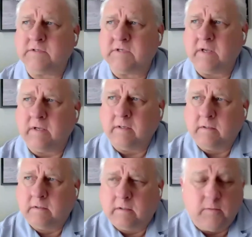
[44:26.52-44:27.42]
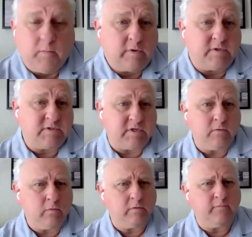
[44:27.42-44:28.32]
is an
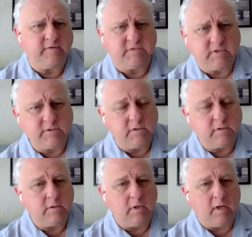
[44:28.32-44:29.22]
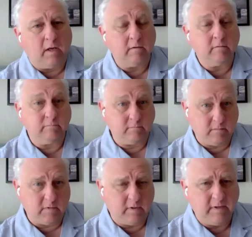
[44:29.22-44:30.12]
emergency room physician
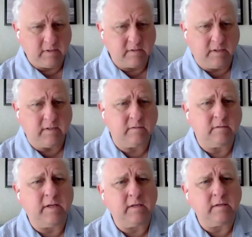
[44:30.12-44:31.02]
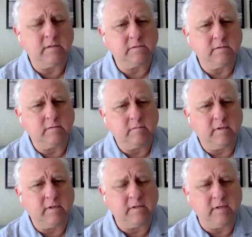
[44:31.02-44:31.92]
Indian, he's an
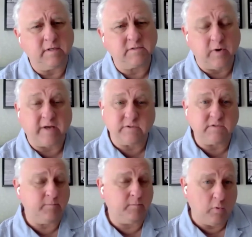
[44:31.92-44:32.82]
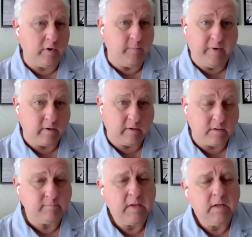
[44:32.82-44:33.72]
Indian extraction. He's born in
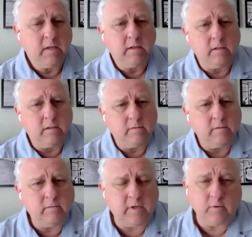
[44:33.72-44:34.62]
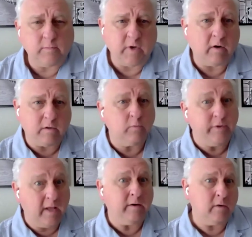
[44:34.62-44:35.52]
America. You hear him talk, you
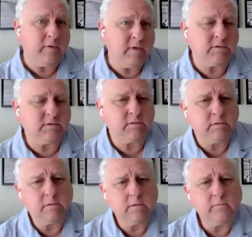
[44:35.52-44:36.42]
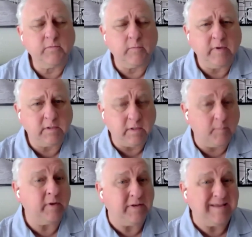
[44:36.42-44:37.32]
would not know he's from
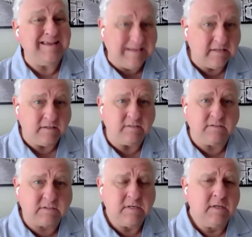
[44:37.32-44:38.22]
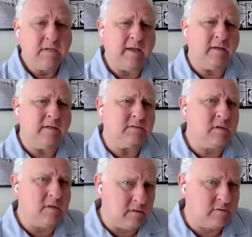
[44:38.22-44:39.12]
India, but he is, and his
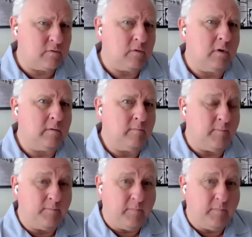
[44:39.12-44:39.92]
cultural